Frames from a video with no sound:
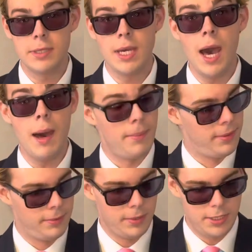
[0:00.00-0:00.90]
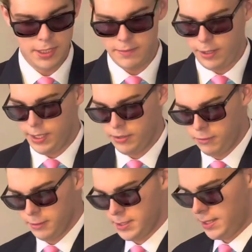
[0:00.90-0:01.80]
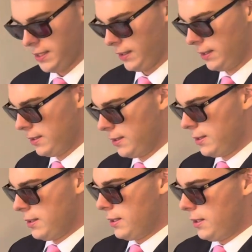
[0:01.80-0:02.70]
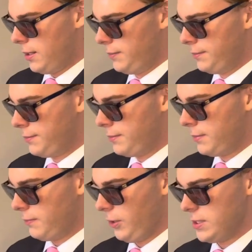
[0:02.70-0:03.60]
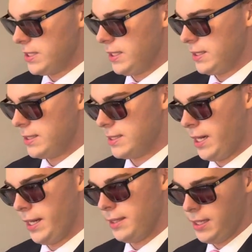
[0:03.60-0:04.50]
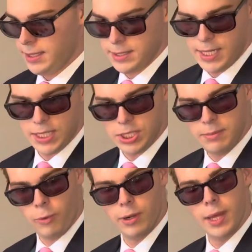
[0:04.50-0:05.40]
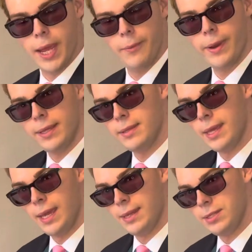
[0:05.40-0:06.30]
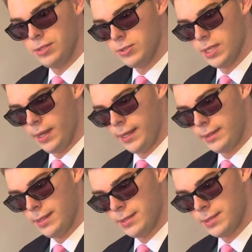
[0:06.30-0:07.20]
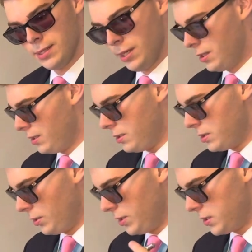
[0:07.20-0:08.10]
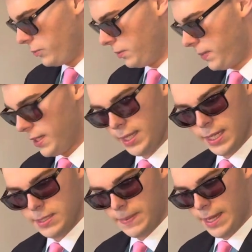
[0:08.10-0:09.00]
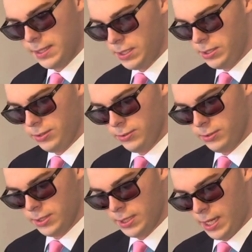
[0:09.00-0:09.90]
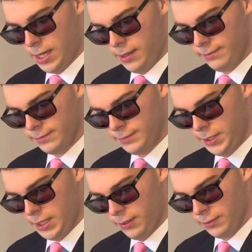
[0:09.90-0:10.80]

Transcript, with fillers: the top, which is very interesting. Um, very sleek design. And it's actually more lightweight in the hand to use it like this. So this would be a nice pen to use, um, you know,